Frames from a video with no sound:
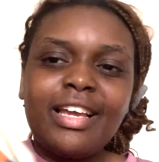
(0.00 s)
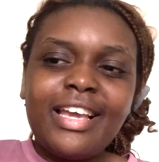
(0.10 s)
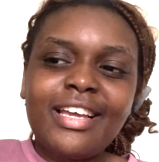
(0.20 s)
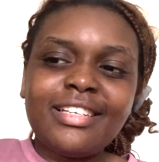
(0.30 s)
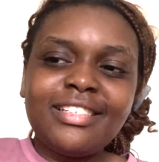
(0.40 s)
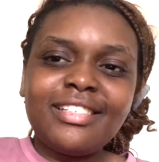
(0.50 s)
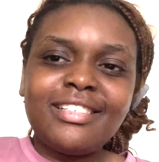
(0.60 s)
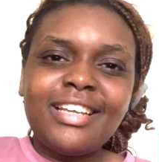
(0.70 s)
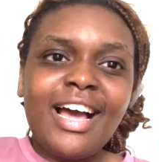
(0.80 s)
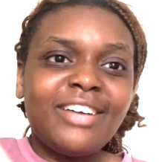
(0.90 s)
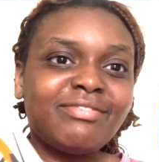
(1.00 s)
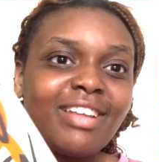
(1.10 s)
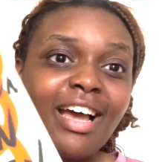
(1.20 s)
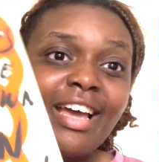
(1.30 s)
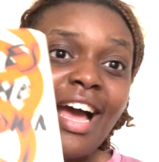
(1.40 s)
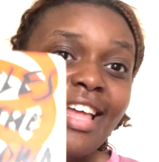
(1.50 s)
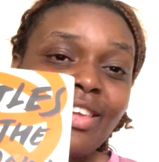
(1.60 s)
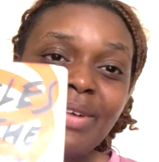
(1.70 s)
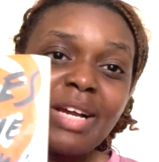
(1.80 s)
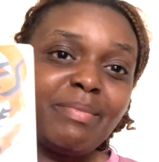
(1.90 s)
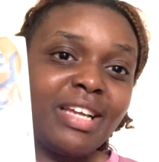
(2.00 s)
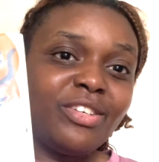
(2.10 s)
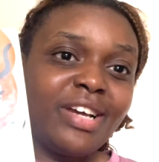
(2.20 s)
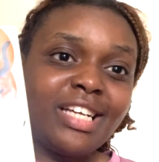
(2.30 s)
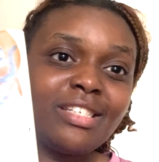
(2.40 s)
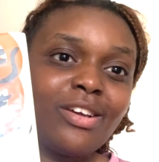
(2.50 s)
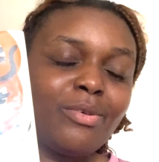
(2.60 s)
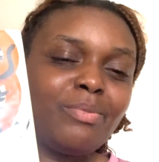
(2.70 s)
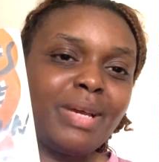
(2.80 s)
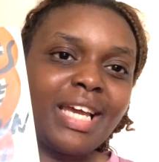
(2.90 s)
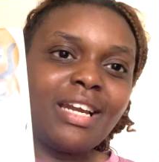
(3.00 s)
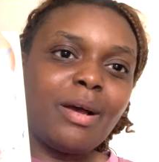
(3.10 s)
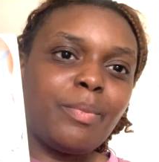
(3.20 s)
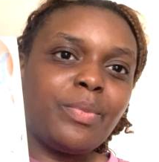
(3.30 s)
And yeah, I highly recommend you guys go pick it up.